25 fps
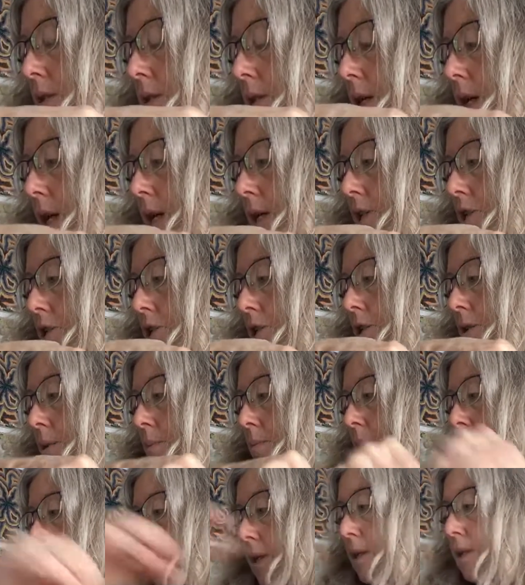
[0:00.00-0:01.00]
attach
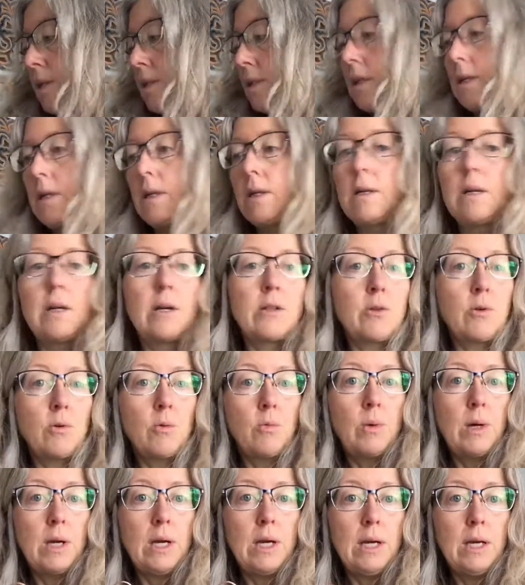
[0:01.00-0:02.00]
some beads in another
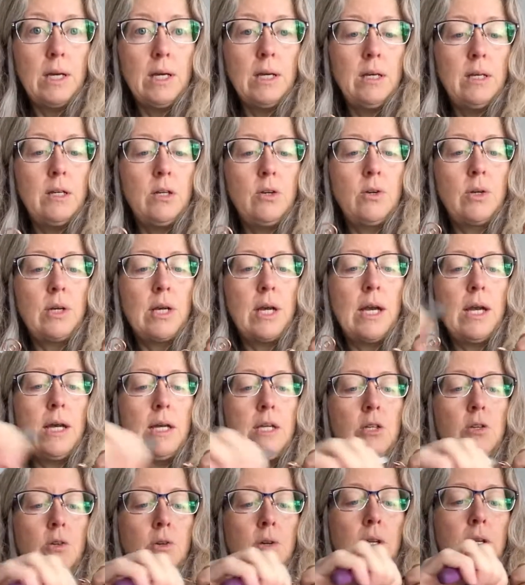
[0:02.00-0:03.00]
way, you
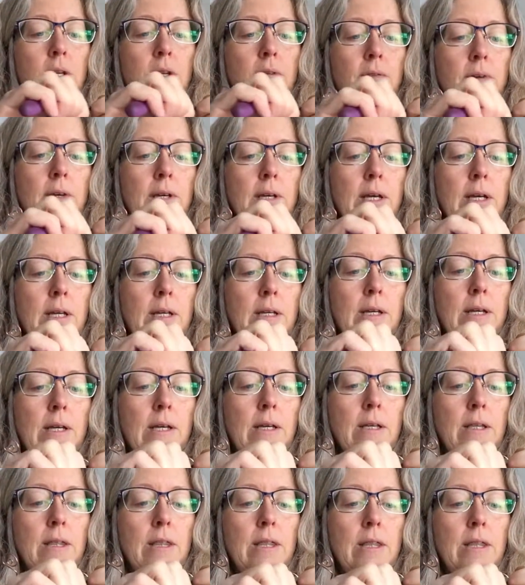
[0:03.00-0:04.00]
can. You could even get
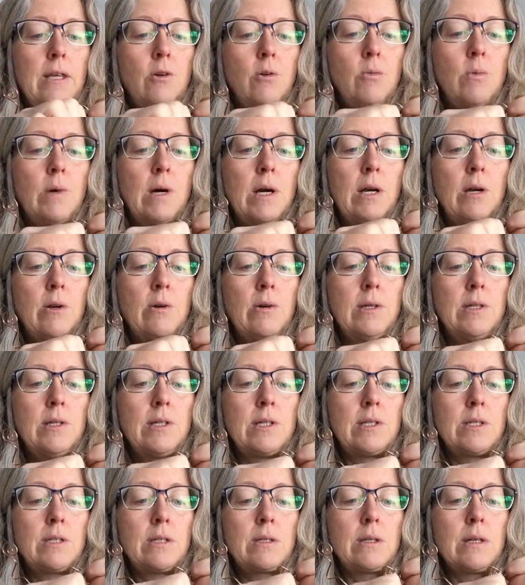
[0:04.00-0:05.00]
like a thinner wire and
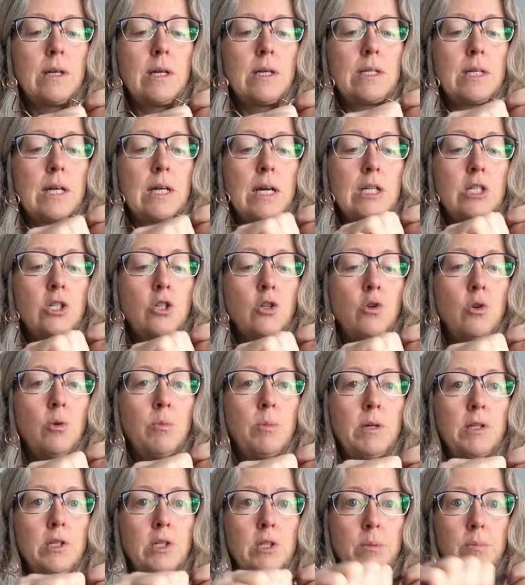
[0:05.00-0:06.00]
just attach a whole
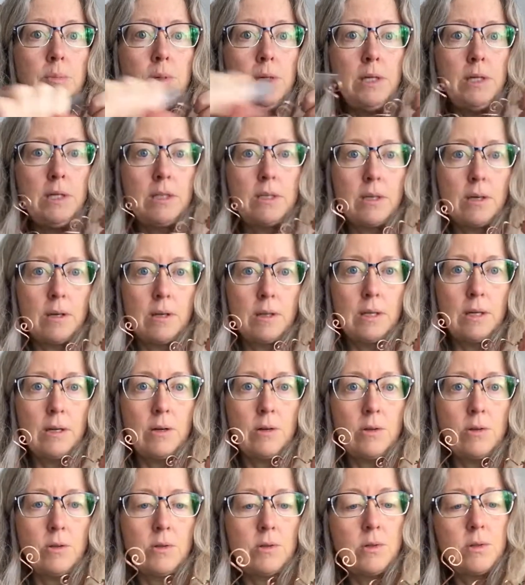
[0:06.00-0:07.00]
bunch of beads on there.
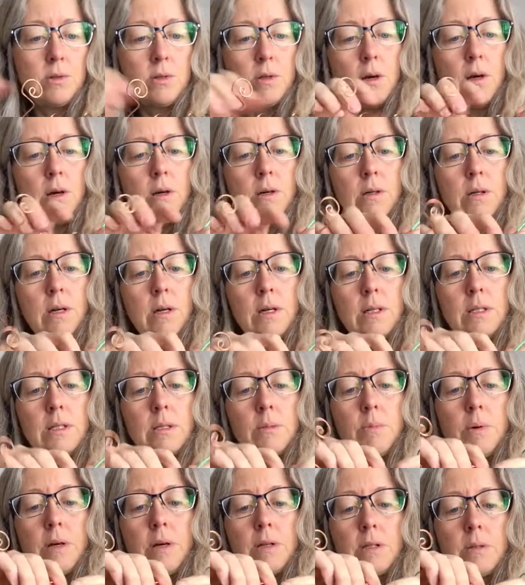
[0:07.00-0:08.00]
There's all kinds
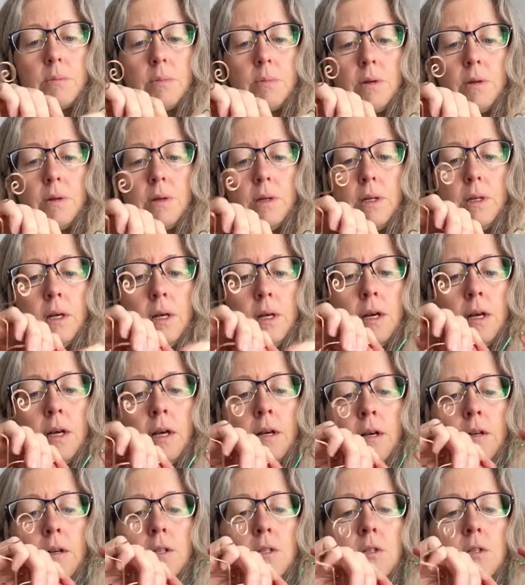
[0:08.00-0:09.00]
of possibility.
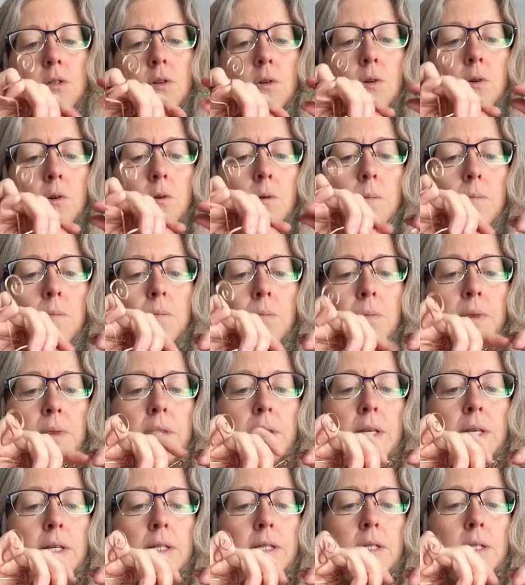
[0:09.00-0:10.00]
So
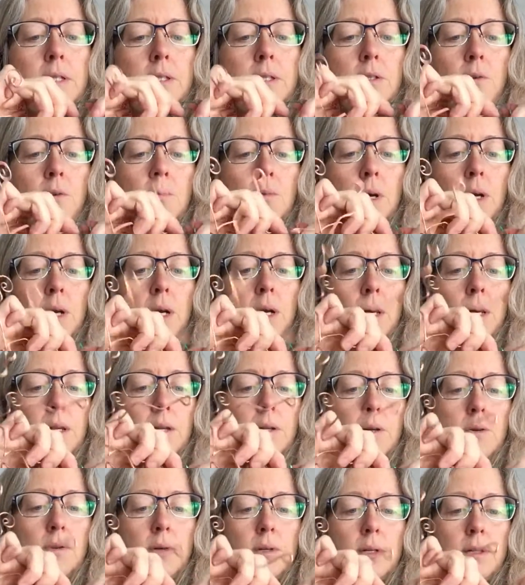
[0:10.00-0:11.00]
let's just go
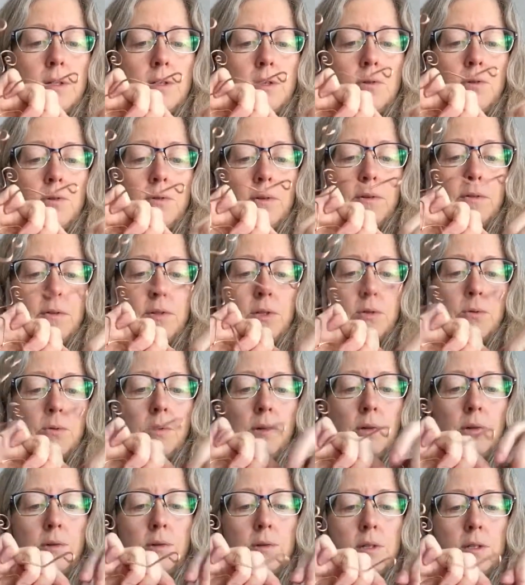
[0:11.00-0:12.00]
ahead. Oh, I didn't do enough
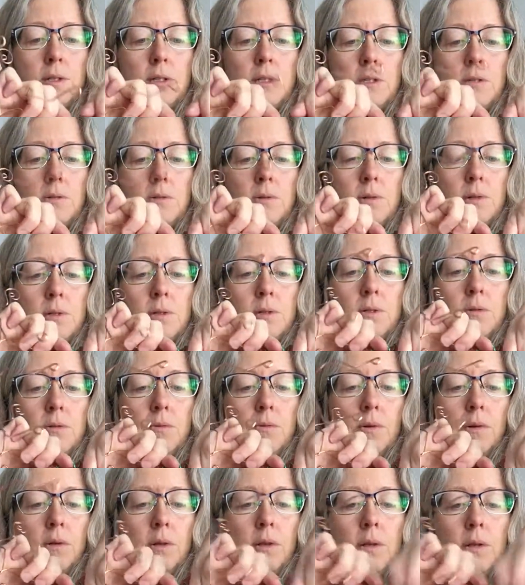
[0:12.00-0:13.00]
squiggles in this, so I'll just
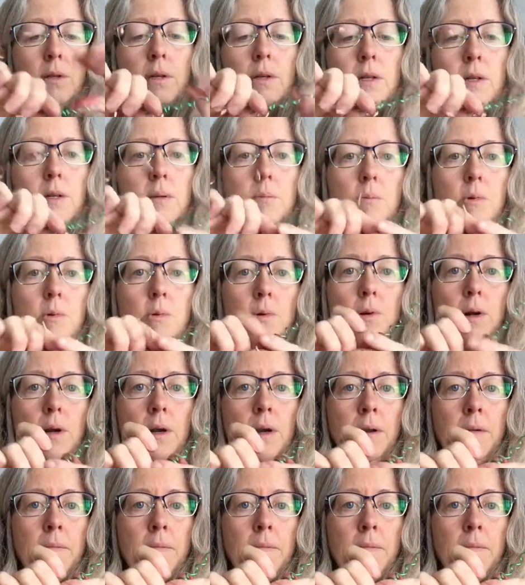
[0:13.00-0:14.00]
squiggle it a little more.